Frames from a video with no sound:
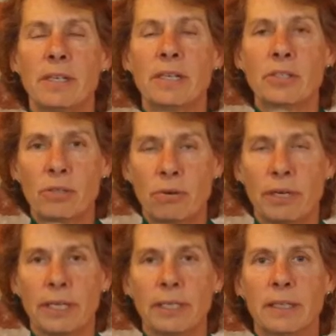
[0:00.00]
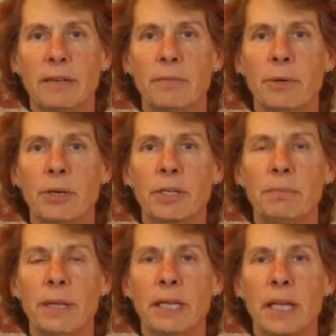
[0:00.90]
a story of
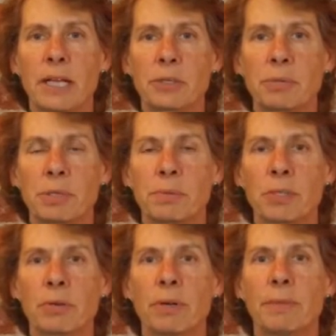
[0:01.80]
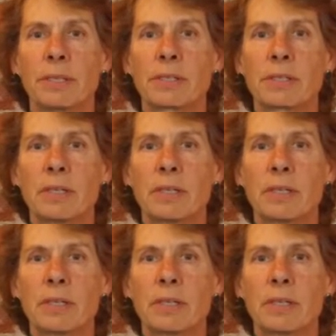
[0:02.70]
American-made glass Christmas ornaments.